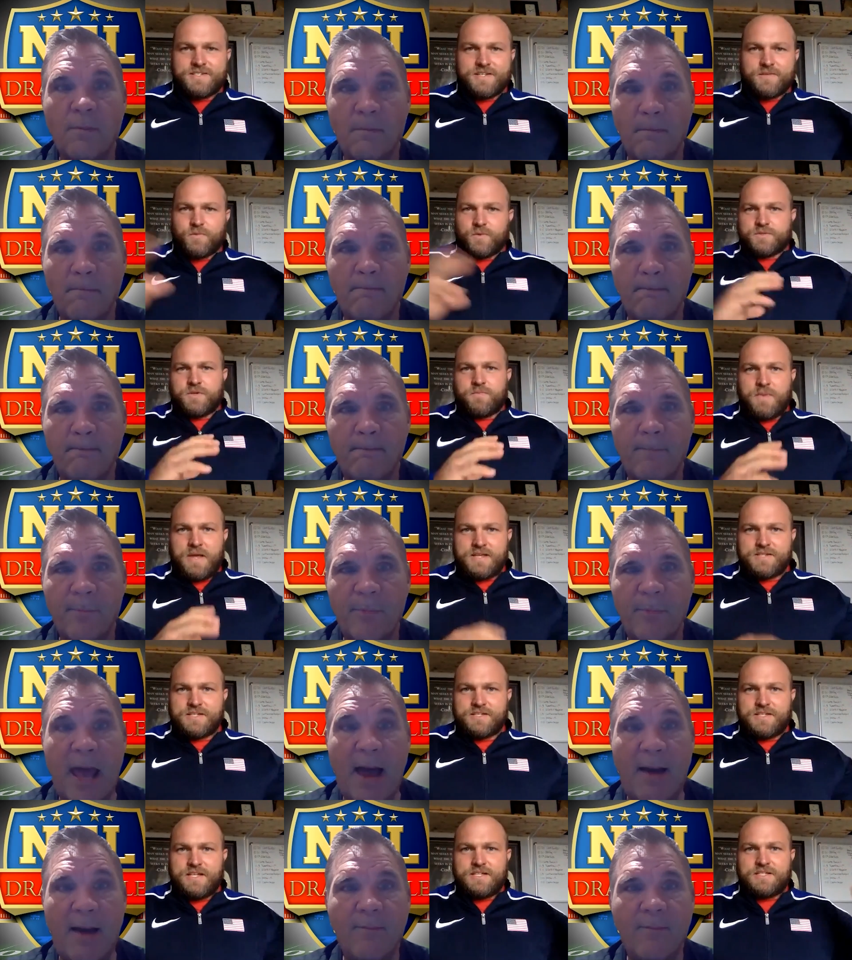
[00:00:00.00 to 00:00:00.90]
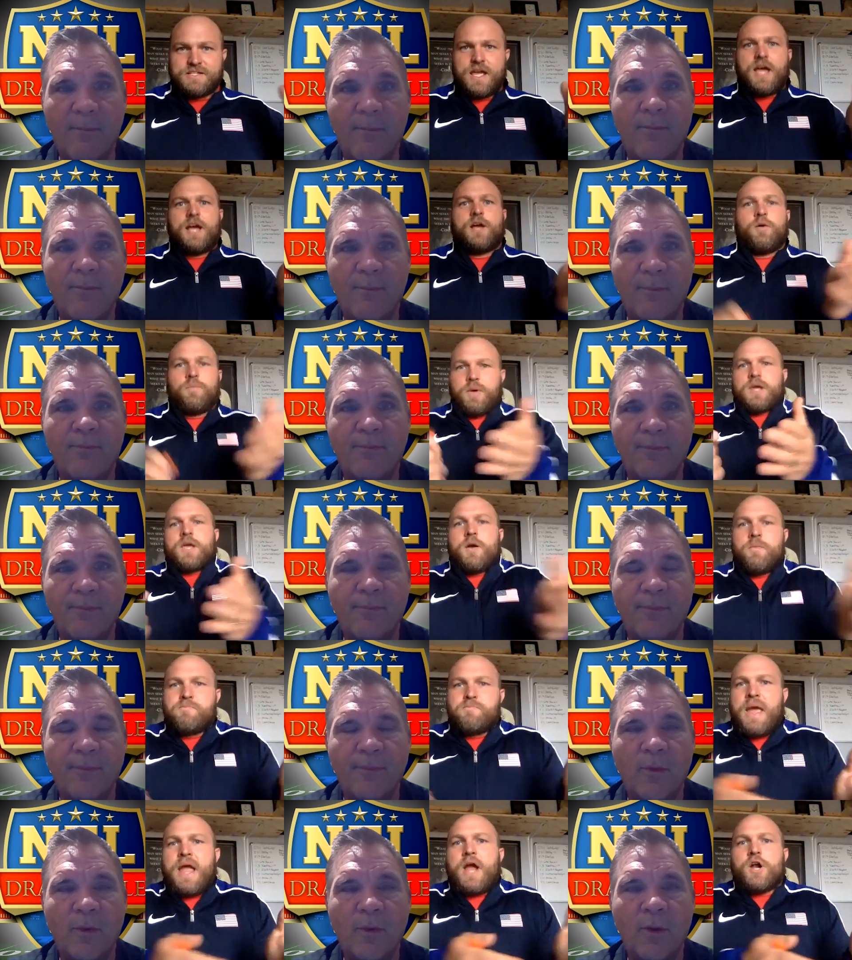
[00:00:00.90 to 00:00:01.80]
Speaker 1: was amazing deep tackle, but
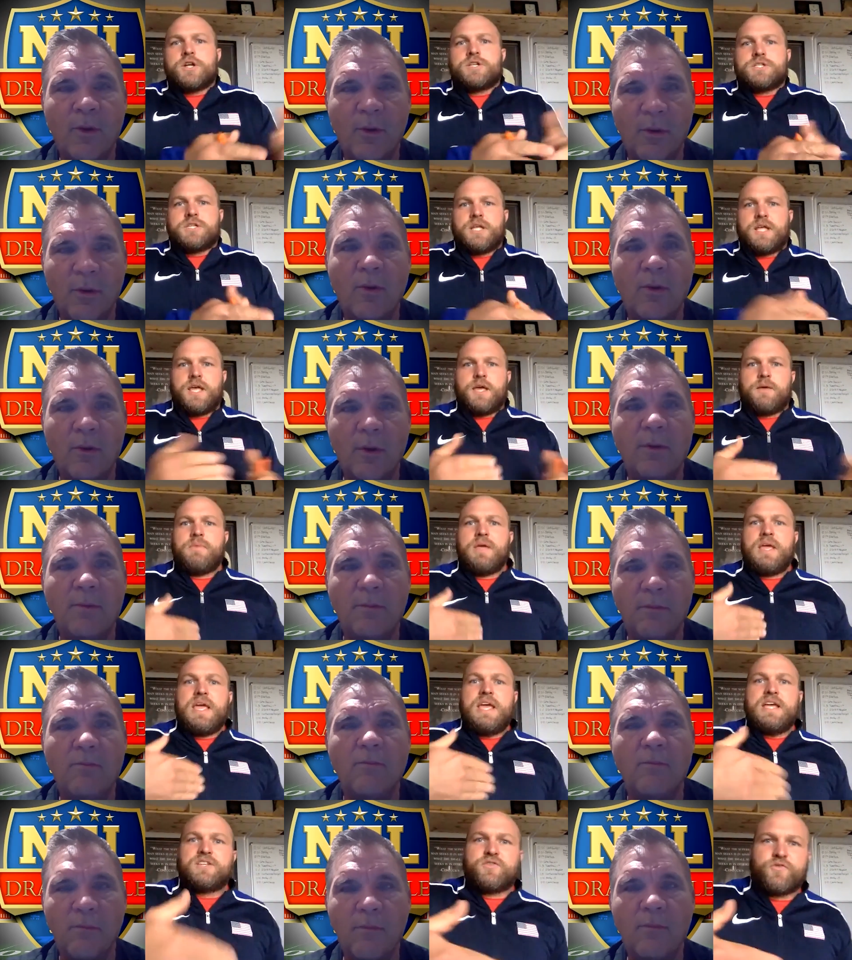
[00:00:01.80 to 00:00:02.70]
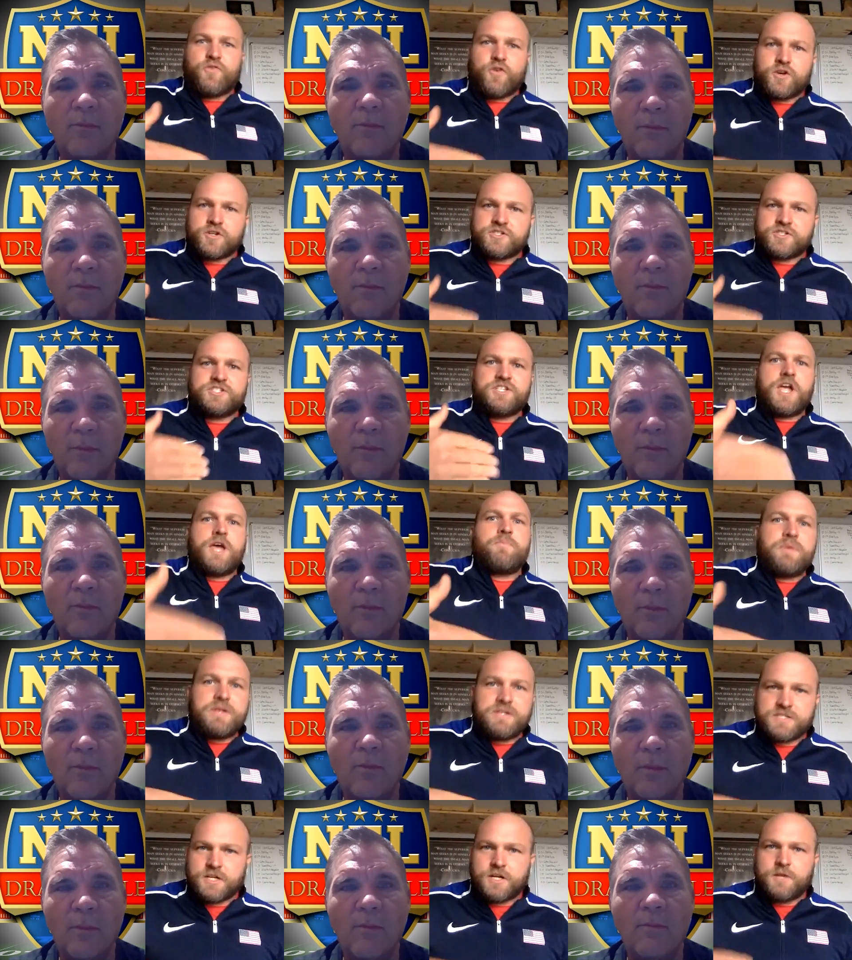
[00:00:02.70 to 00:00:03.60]
compared to him, his first step
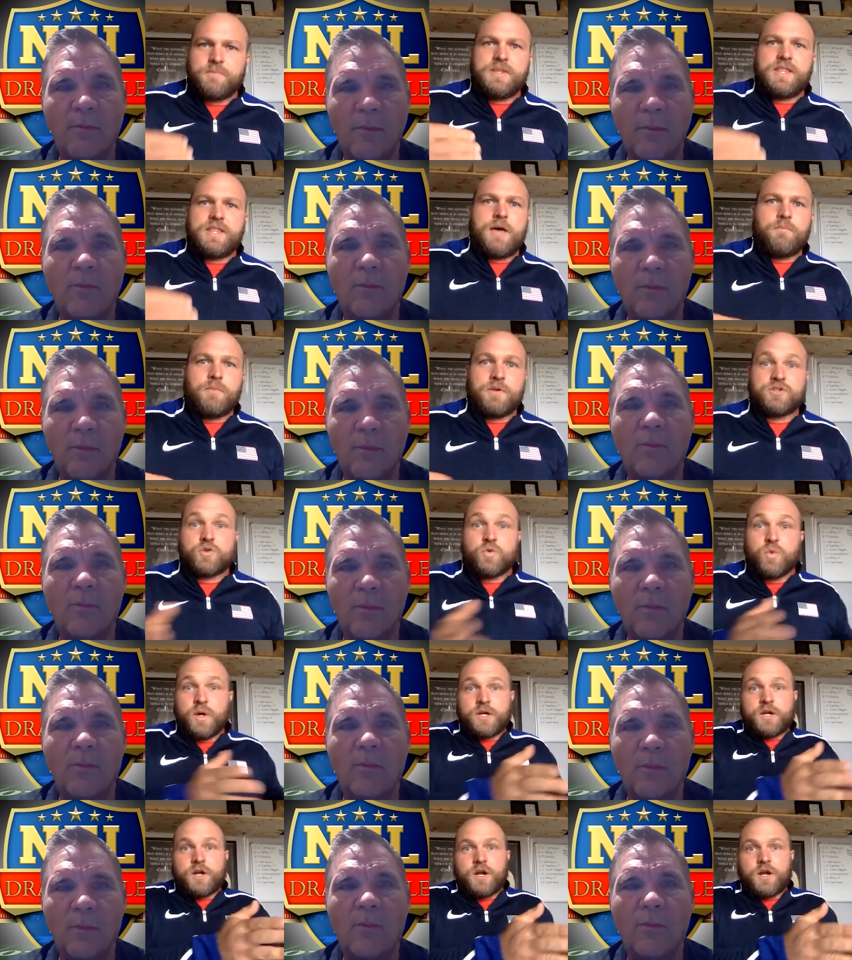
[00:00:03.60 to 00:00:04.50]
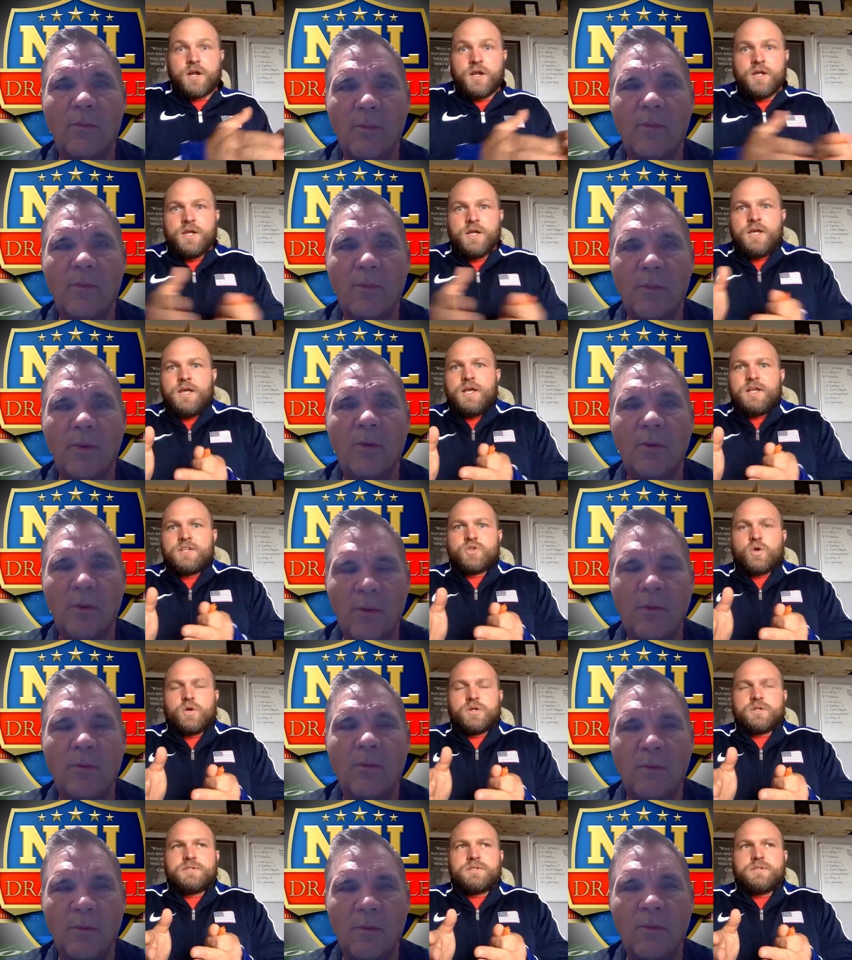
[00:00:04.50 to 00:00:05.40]
is going to be that much quicker.
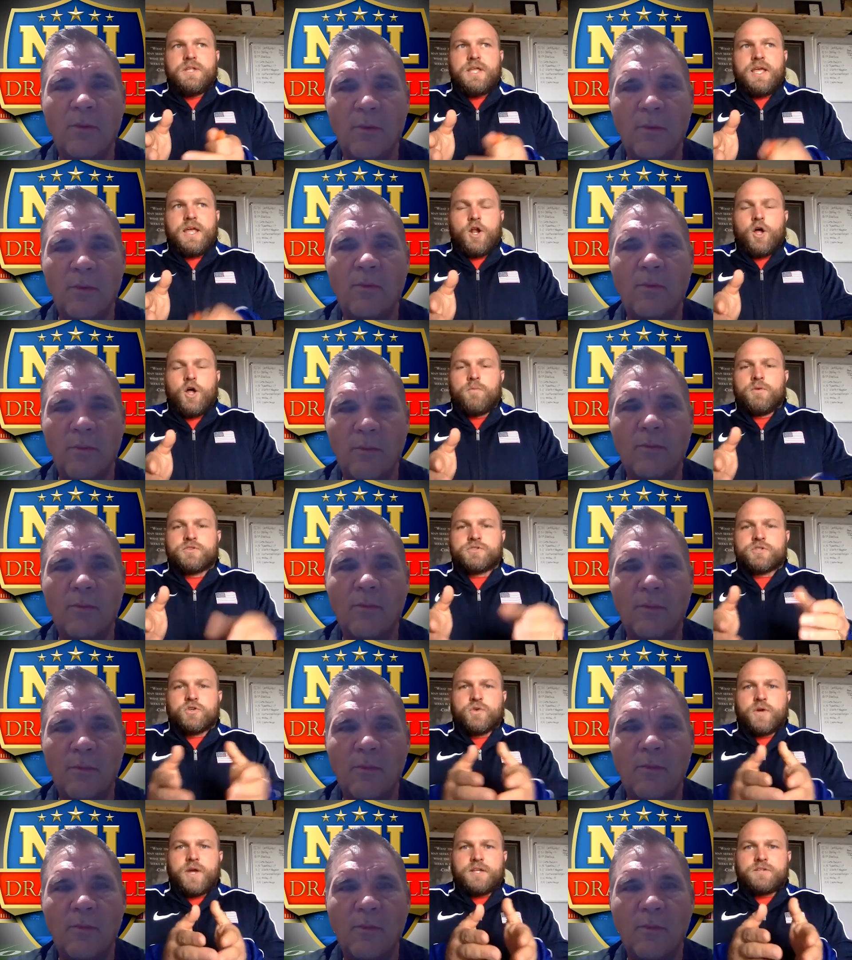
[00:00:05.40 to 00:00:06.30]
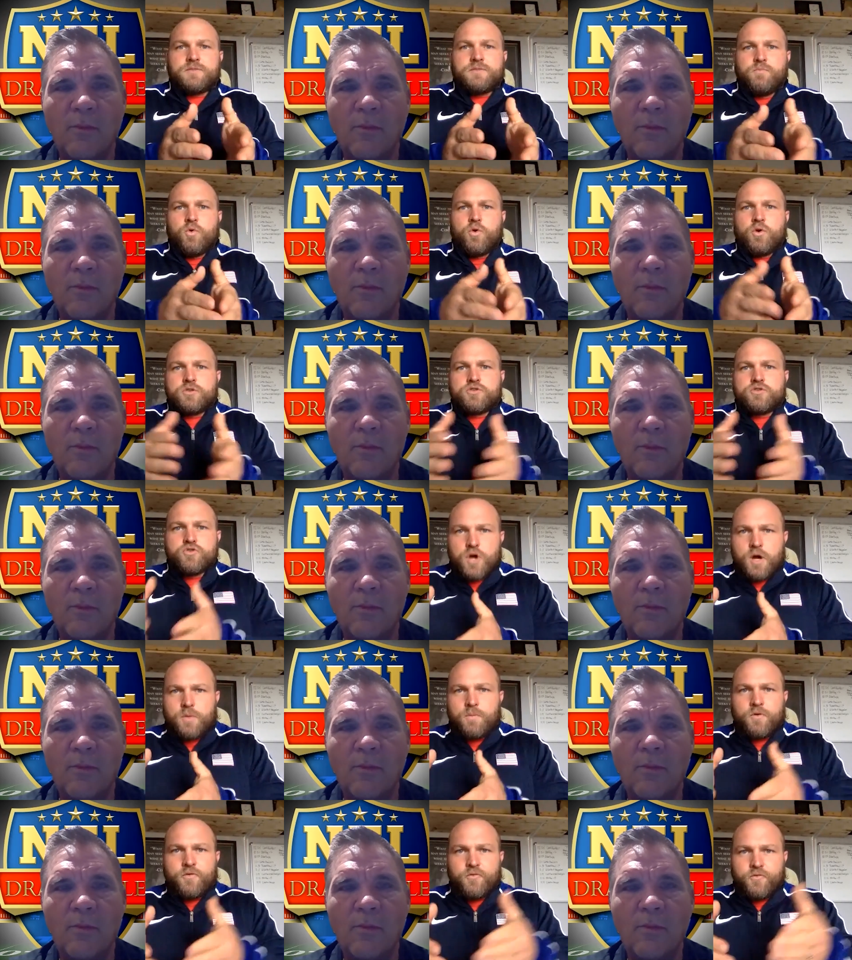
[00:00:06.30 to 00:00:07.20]
So it almost creates more
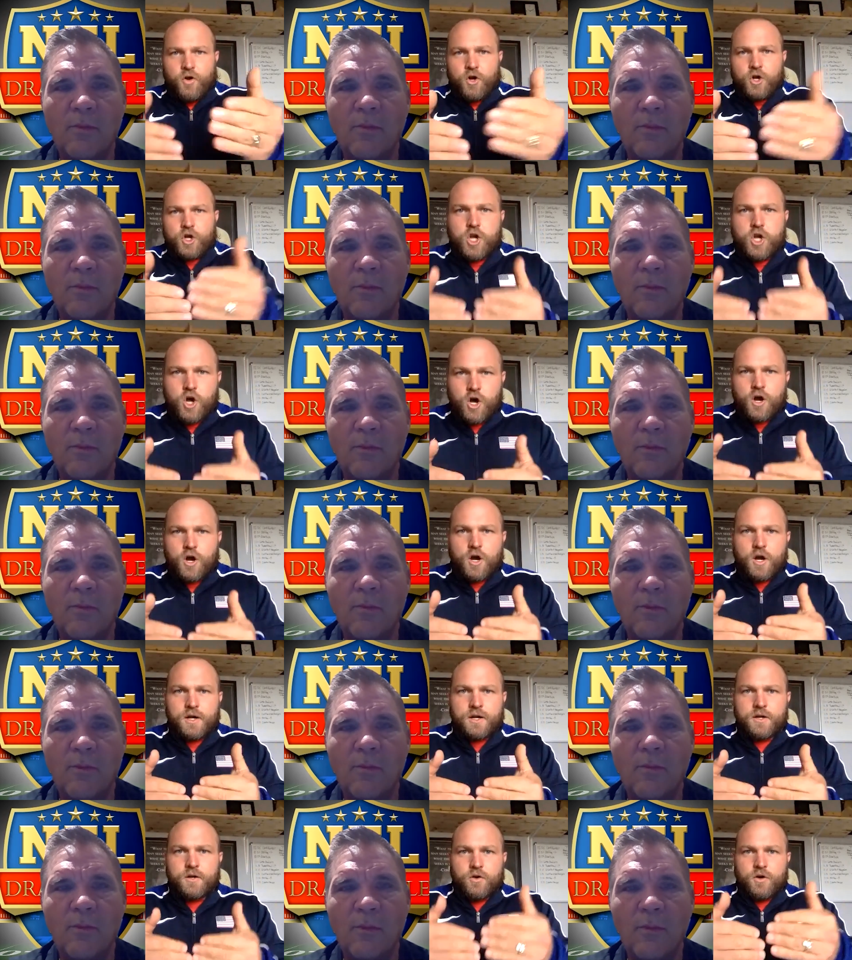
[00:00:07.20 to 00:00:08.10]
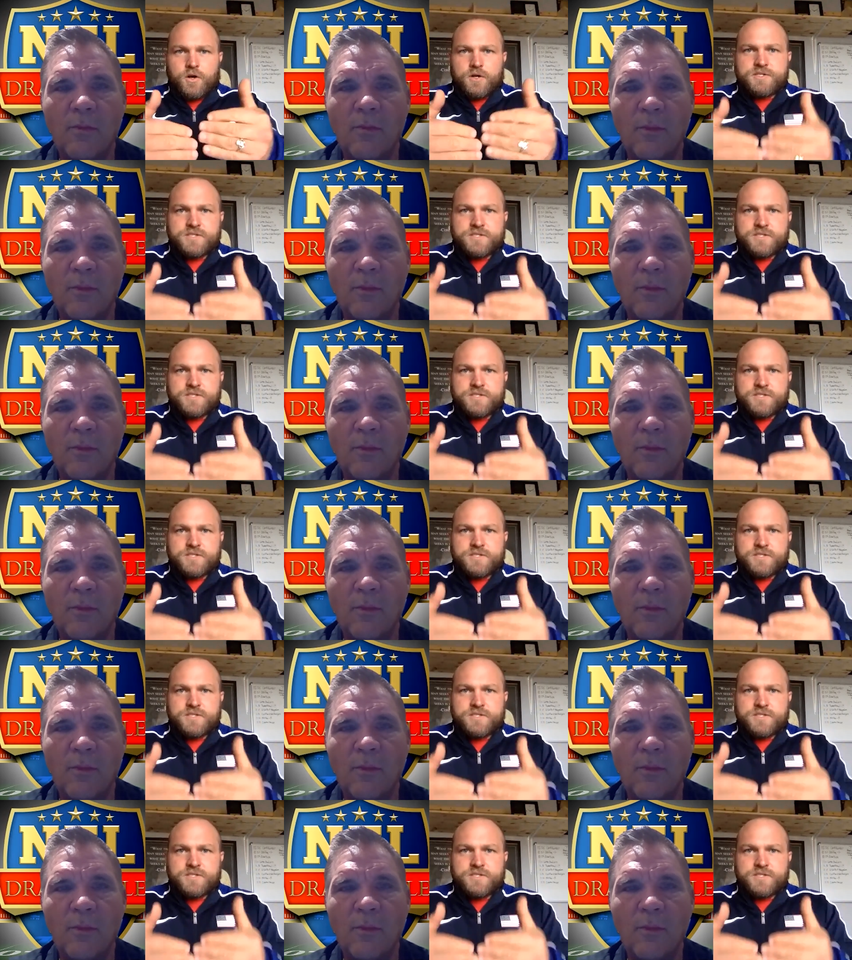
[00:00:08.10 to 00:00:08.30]
trouble for a guard or a